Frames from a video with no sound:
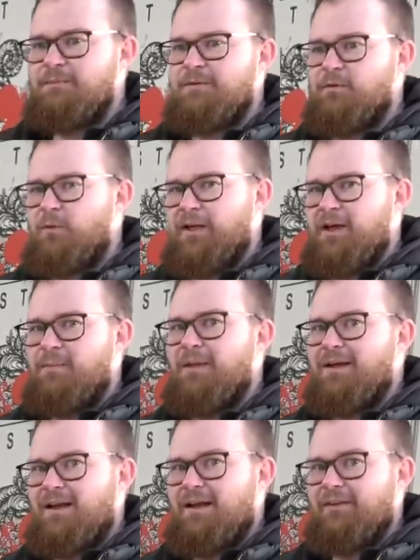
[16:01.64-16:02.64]
before we come
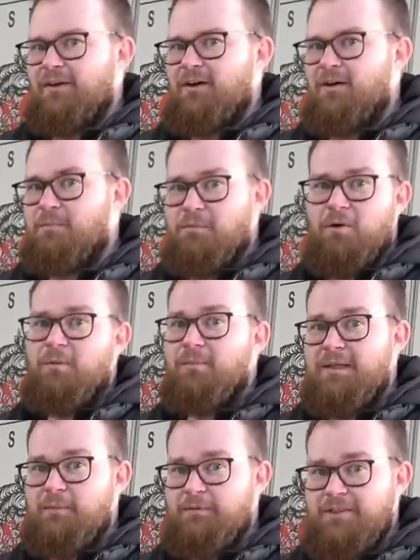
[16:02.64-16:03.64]
and collect the car,
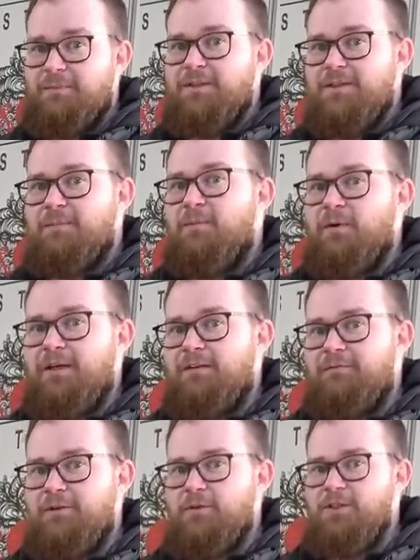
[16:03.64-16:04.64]
probably with Tim at some point in
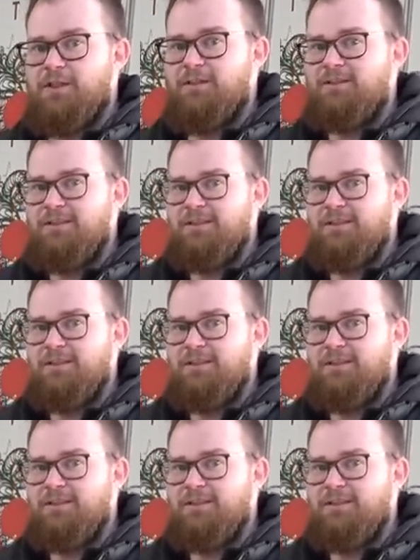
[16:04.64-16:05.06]
the future,